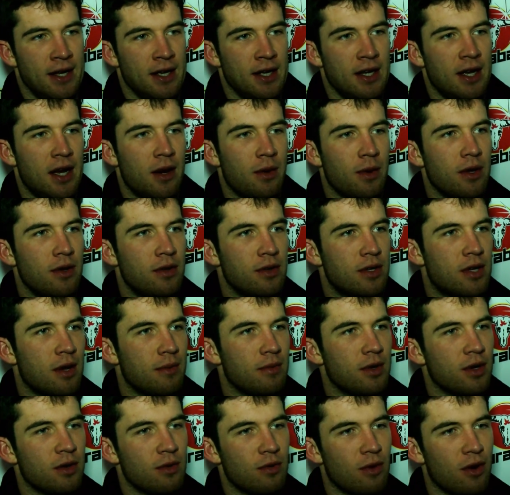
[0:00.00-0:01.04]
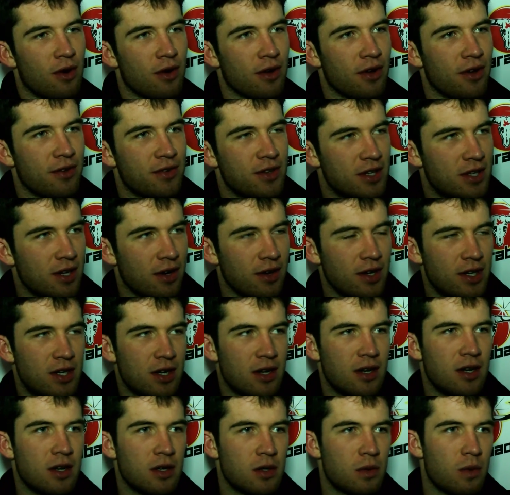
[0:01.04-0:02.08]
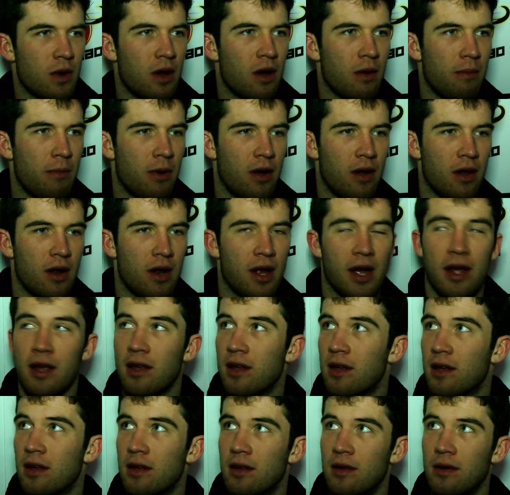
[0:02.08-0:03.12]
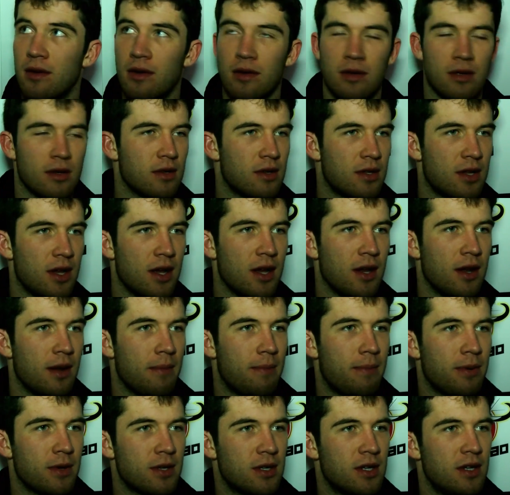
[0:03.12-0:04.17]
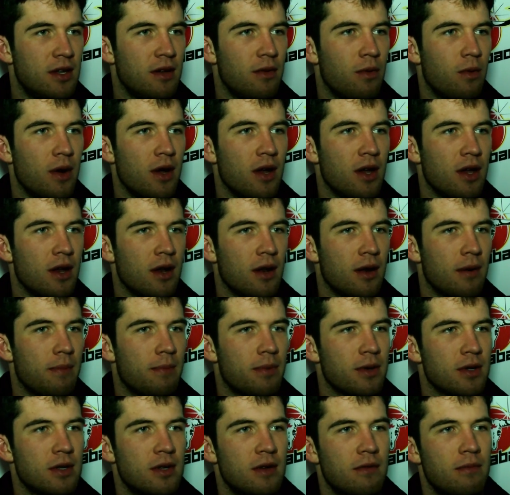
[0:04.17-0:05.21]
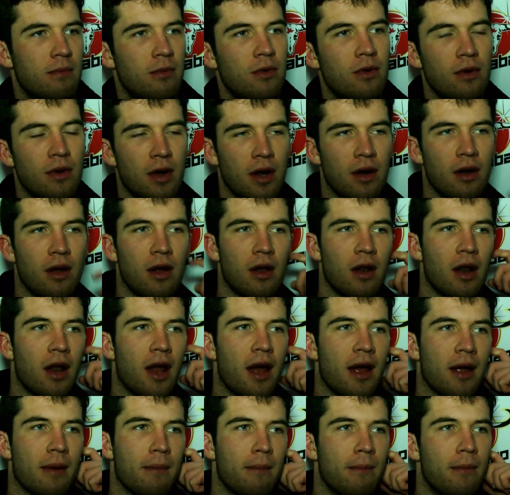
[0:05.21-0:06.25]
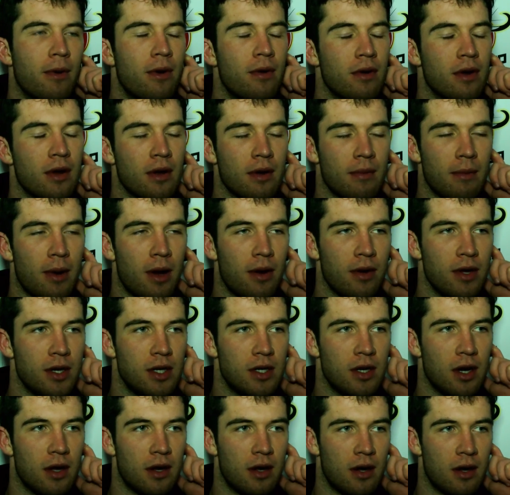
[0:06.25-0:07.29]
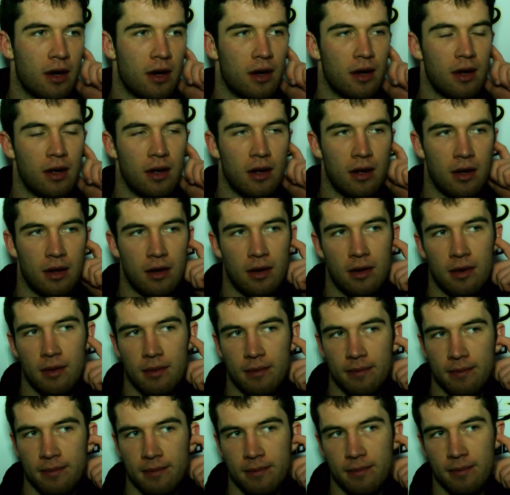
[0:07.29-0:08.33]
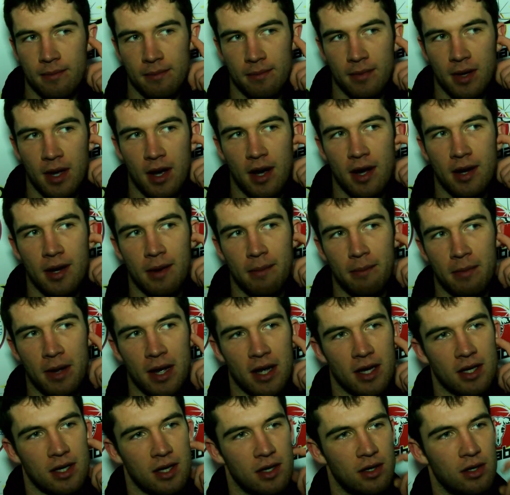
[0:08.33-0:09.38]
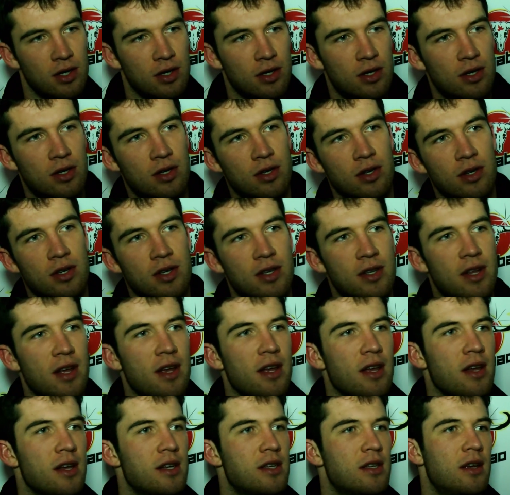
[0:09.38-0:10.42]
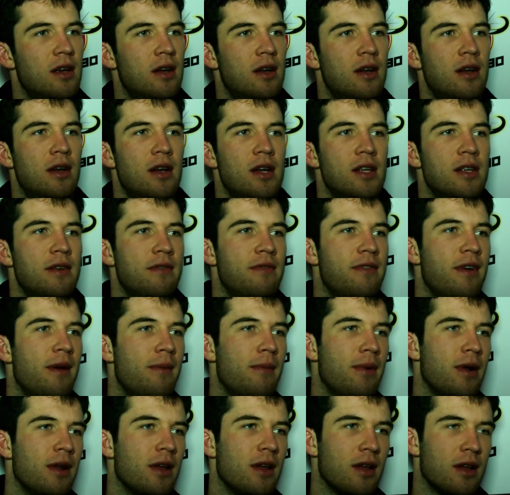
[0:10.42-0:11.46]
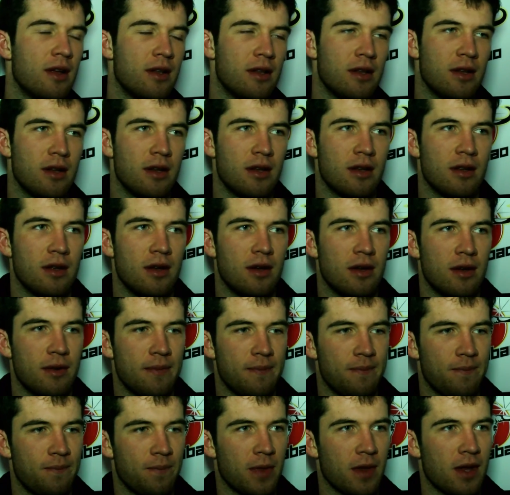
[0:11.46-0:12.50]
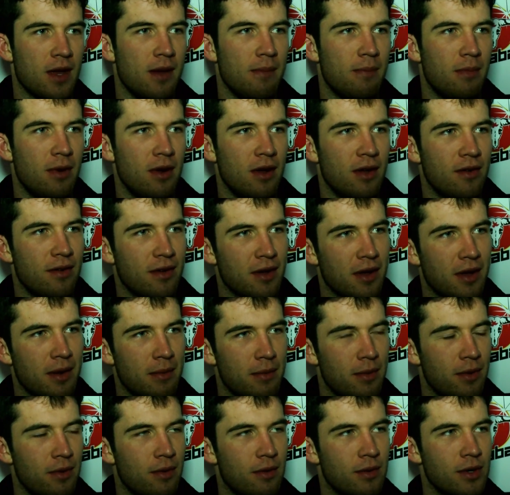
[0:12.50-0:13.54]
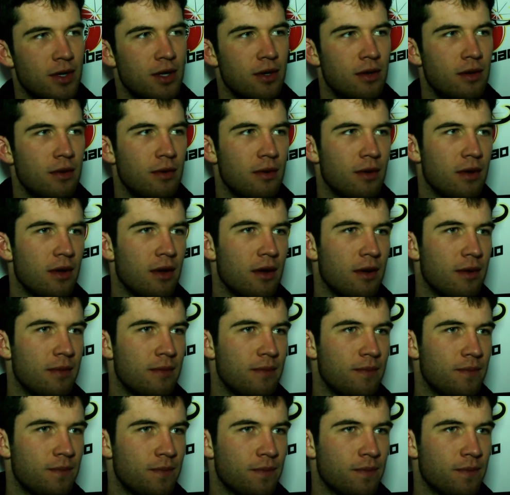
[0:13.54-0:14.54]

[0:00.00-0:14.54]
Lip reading: yeah, when you do something wrong, you have to tell each other as well. But like, stay in a positive way and in a positive mood, and not like moaning about each other behind our backs, and just stay as a family, and yeah, keep believing, keep doing what you're doing. Yeah.